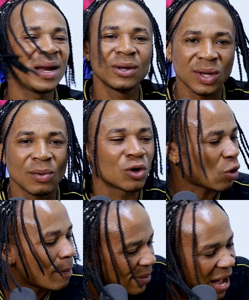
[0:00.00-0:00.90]
manage
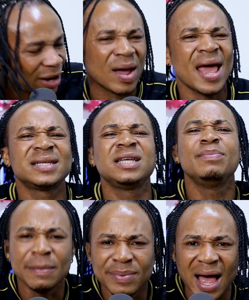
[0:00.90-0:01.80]
because obanu
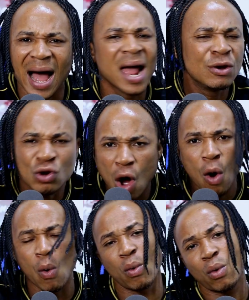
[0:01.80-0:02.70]
ejibibia.
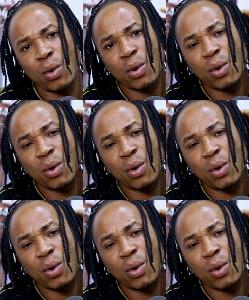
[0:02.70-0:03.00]
No,